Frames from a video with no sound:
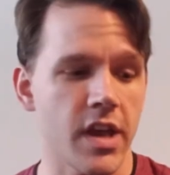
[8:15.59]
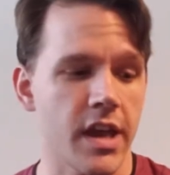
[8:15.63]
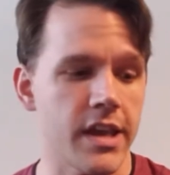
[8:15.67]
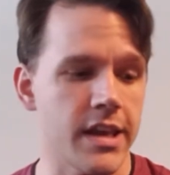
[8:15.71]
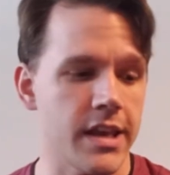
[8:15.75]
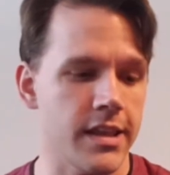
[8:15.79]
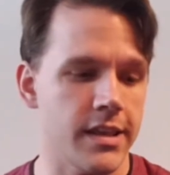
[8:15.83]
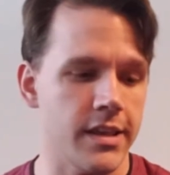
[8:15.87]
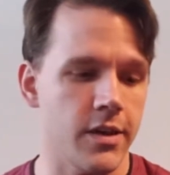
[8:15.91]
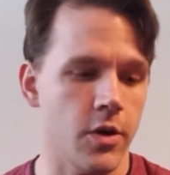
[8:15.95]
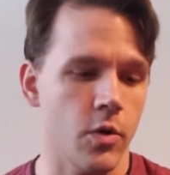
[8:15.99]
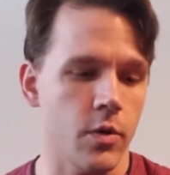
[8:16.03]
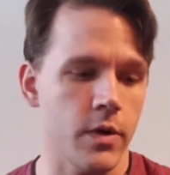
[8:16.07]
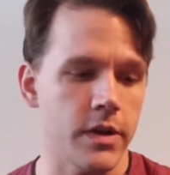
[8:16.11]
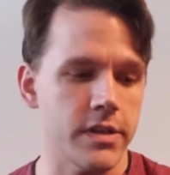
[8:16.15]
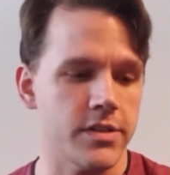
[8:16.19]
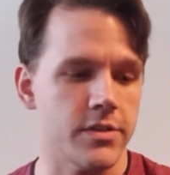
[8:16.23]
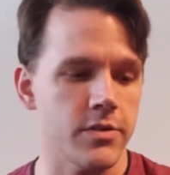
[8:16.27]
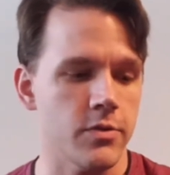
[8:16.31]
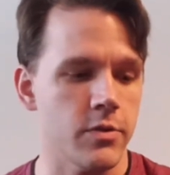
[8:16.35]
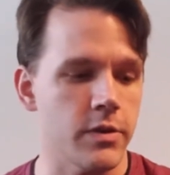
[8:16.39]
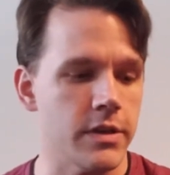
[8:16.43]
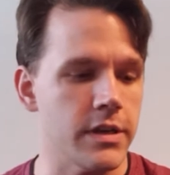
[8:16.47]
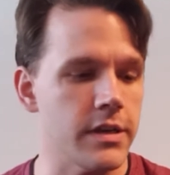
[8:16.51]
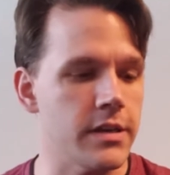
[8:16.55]
I didn't go
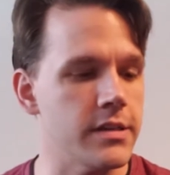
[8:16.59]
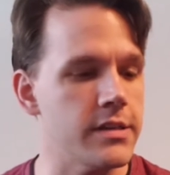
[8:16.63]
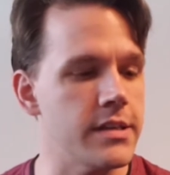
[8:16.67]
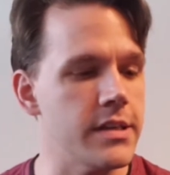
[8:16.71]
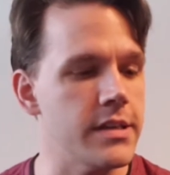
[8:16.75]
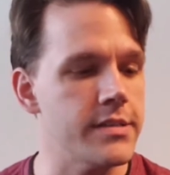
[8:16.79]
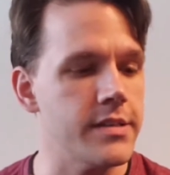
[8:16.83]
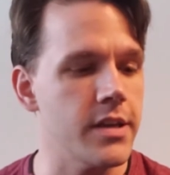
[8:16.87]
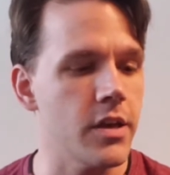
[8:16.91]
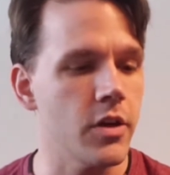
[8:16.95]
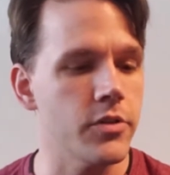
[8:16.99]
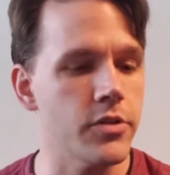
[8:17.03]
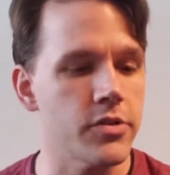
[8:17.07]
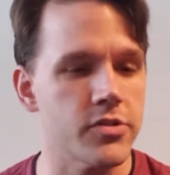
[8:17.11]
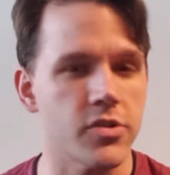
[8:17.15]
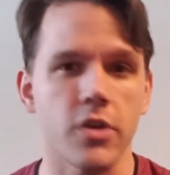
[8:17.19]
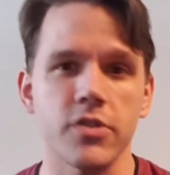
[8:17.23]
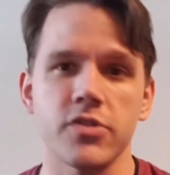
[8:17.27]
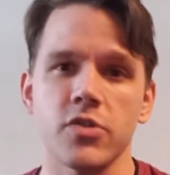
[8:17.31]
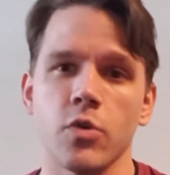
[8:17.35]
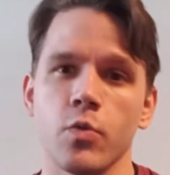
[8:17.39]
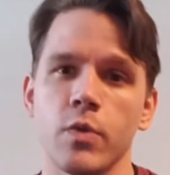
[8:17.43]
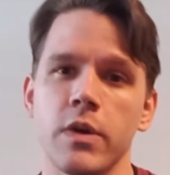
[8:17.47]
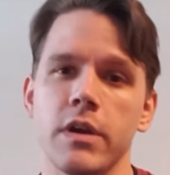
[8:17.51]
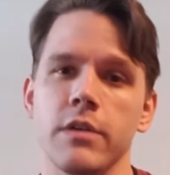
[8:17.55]
into it in detail. There's
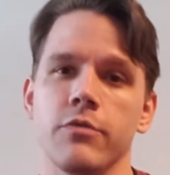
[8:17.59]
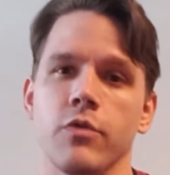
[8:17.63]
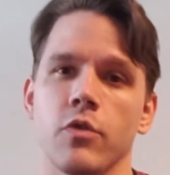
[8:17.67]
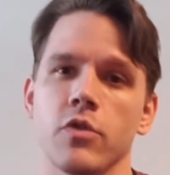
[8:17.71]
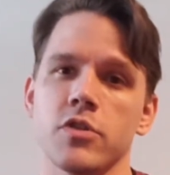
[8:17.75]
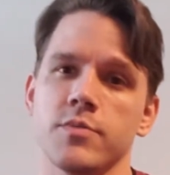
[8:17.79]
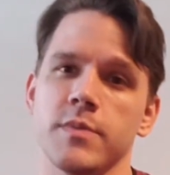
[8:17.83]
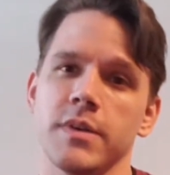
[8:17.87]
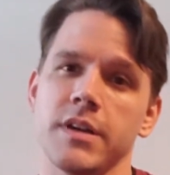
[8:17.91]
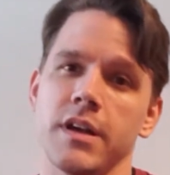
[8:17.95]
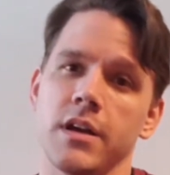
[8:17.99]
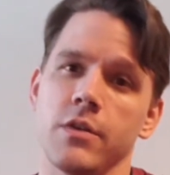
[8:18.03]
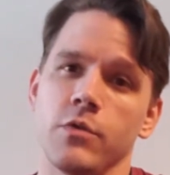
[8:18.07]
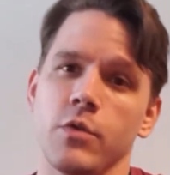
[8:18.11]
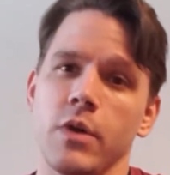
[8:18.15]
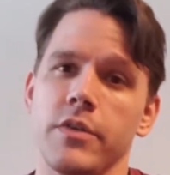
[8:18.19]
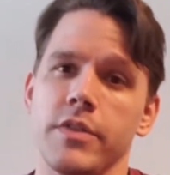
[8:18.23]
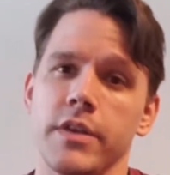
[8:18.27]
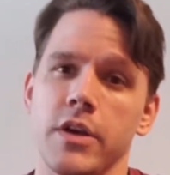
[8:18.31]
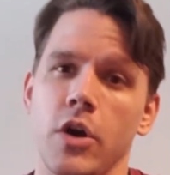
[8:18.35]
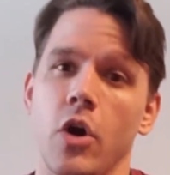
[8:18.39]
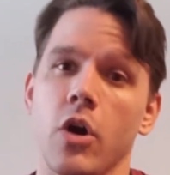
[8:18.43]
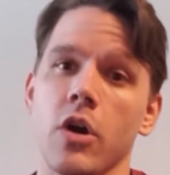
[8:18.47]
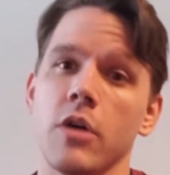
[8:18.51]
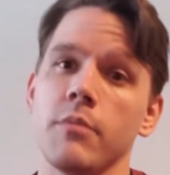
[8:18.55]
also reinforcement kind of around
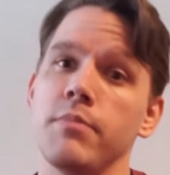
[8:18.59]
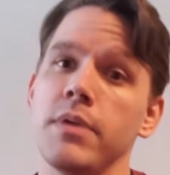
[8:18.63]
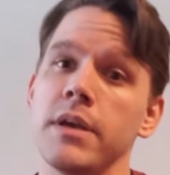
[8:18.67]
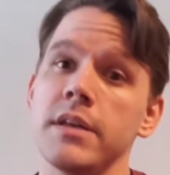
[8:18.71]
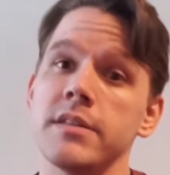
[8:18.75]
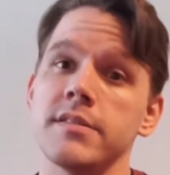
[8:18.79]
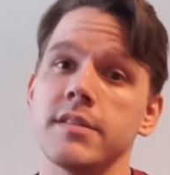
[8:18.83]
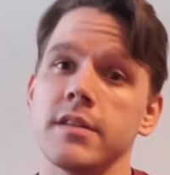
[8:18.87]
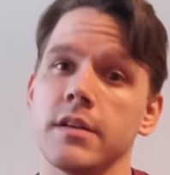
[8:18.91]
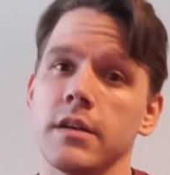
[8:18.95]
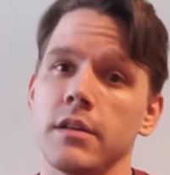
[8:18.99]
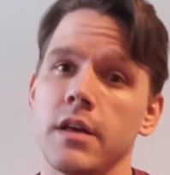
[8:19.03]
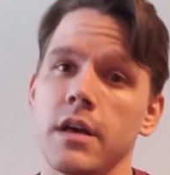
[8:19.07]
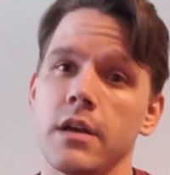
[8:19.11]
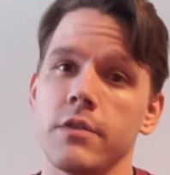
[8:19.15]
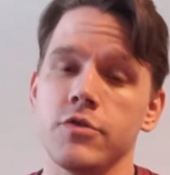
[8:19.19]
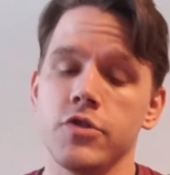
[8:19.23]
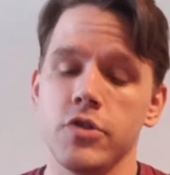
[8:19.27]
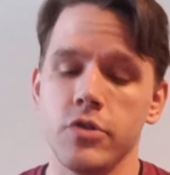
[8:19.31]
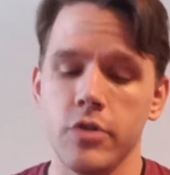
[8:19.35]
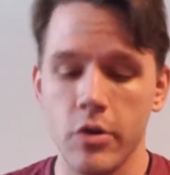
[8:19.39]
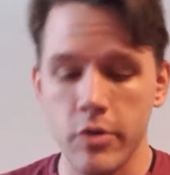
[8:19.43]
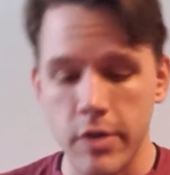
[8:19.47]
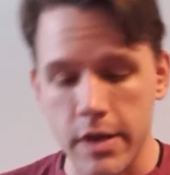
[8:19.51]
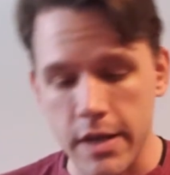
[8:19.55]
the armpits in a lot of
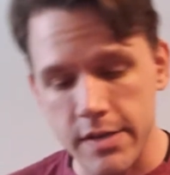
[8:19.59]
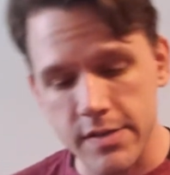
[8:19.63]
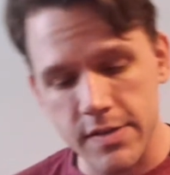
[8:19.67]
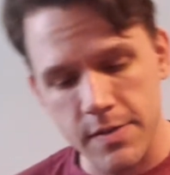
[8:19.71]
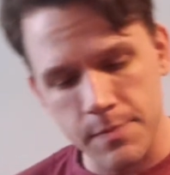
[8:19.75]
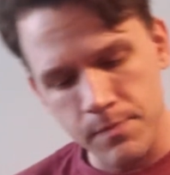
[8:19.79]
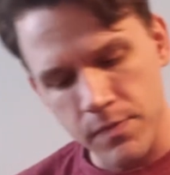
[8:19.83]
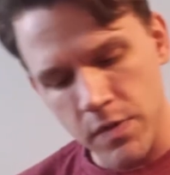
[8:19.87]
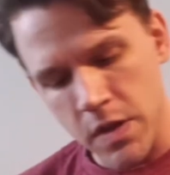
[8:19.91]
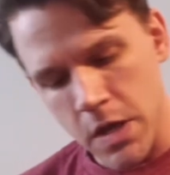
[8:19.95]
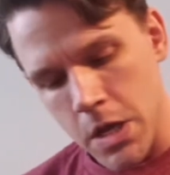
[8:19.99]
judo gis.